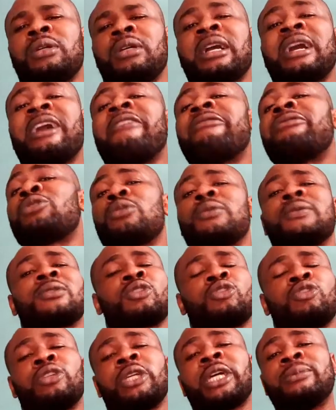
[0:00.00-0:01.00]
have
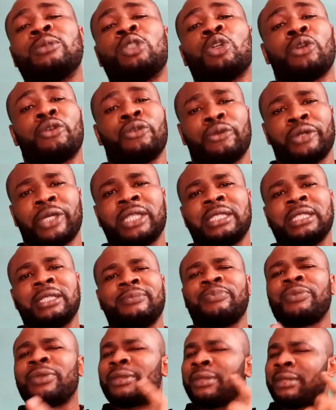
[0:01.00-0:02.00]
subscribed already,
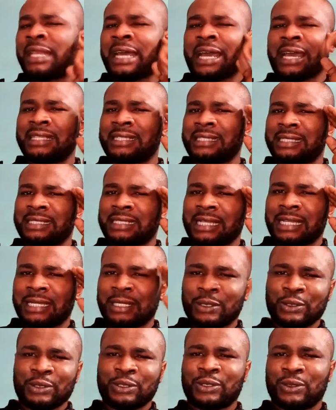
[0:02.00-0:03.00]
I
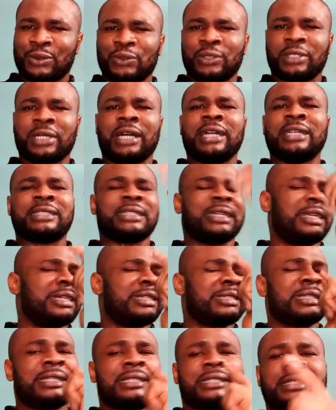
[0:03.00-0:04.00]
salute you guys and I
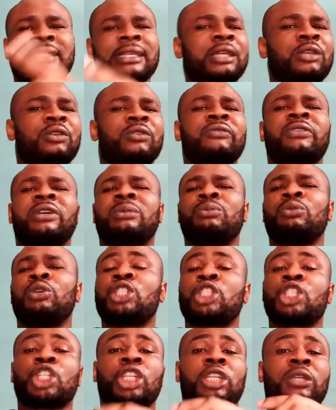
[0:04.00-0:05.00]
say thank you very
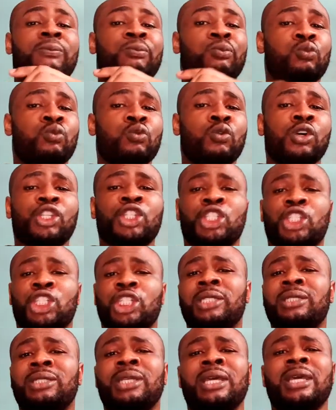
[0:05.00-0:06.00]
much. Keep
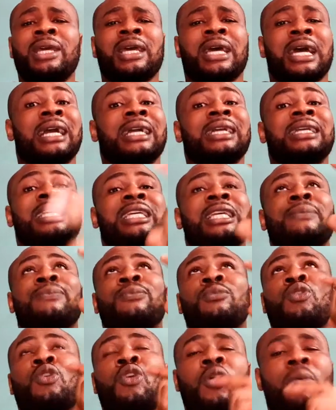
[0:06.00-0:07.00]
watching and keep
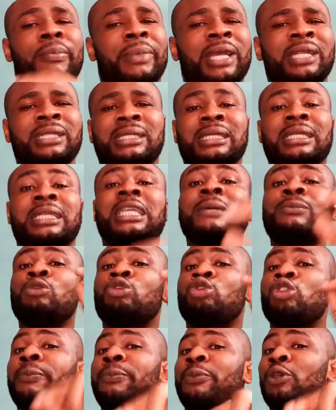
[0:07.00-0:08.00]
commenting, keep
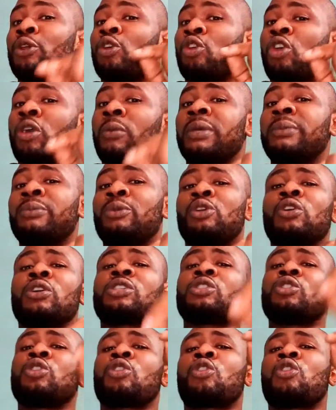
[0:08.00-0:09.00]
dropping your comment,
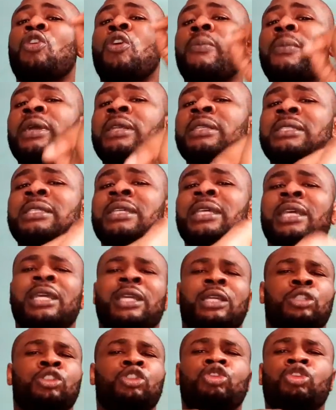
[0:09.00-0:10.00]
because your comments,
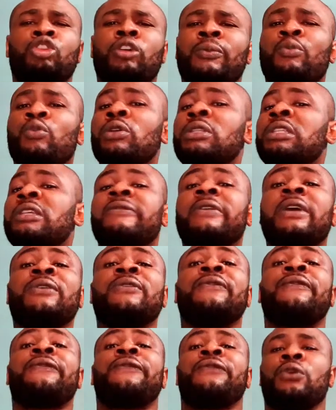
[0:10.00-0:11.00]
drop whatever
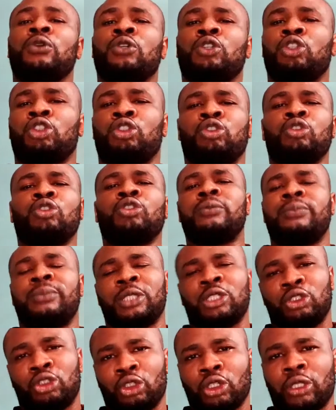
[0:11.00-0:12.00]
you feel should be
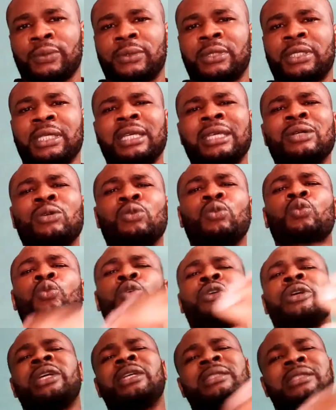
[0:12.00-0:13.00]
dropped. We
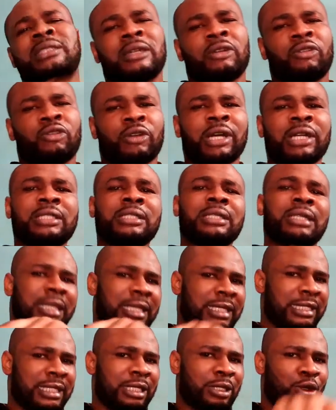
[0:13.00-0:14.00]
will interact
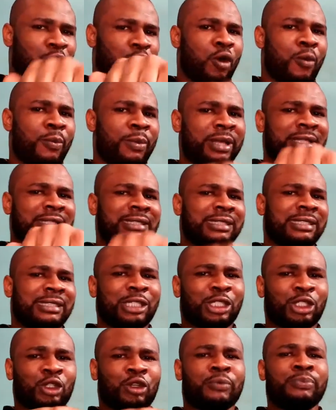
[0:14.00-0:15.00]
in the comment
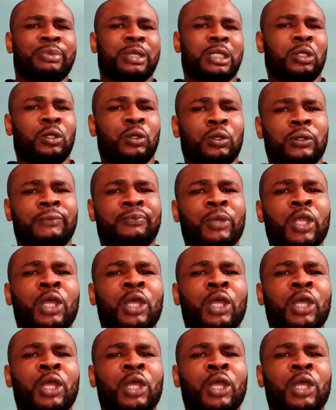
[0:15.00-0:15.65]
section below.